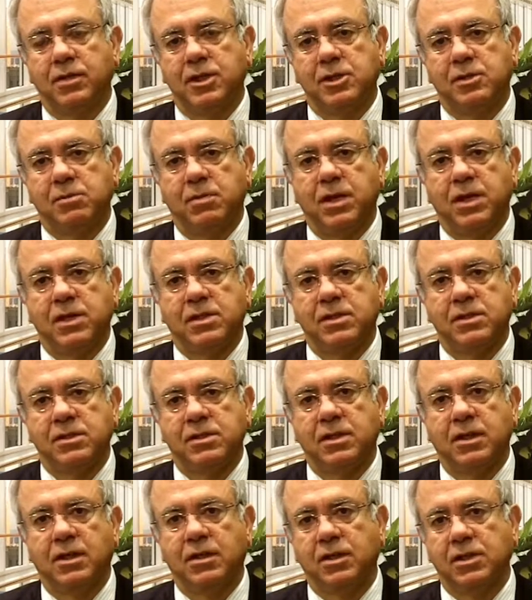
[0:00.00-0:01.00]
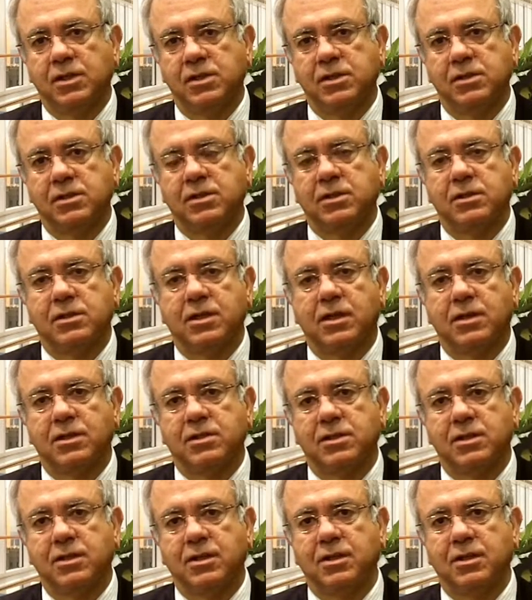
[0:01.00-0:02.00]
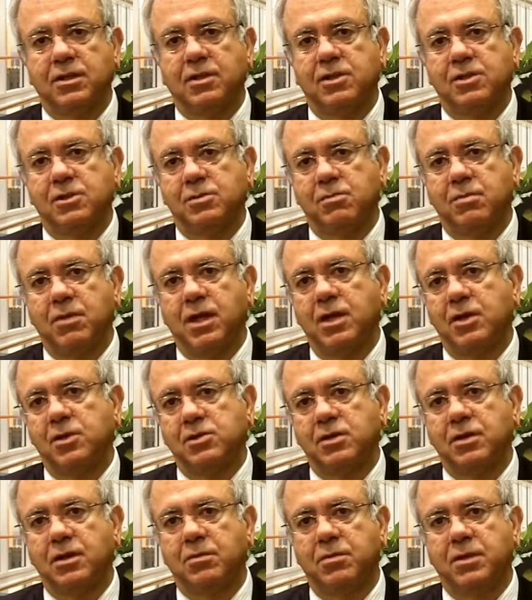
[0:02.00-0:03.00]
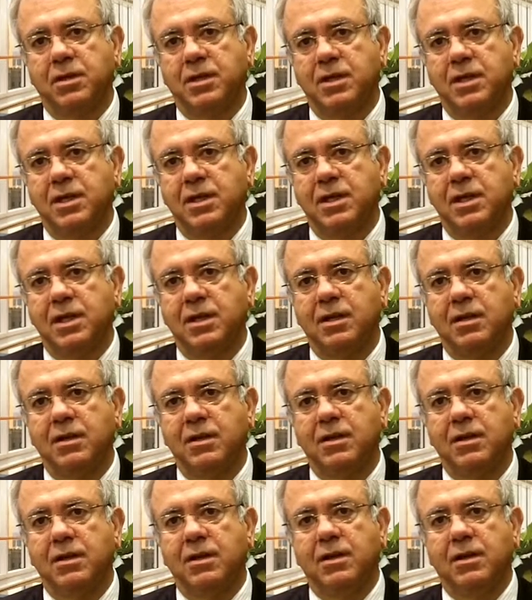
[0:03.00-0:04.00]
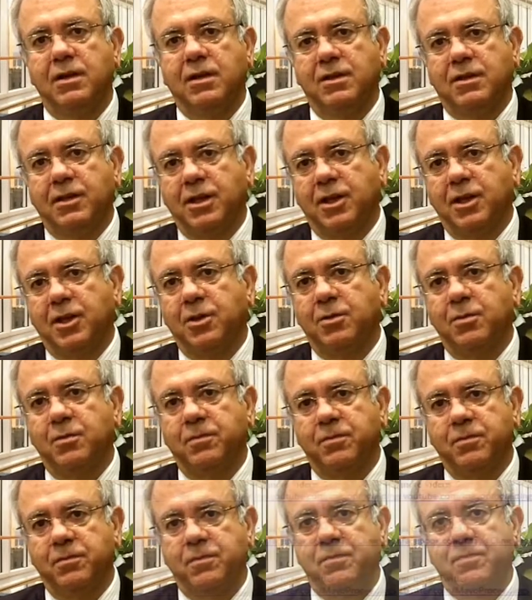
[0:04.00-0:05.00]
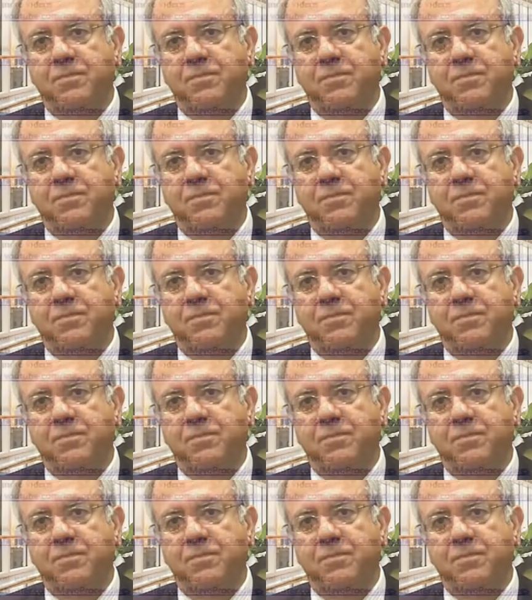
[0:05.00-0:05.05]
of these patients. And this is discussed in this manuscript in detail. Thank you.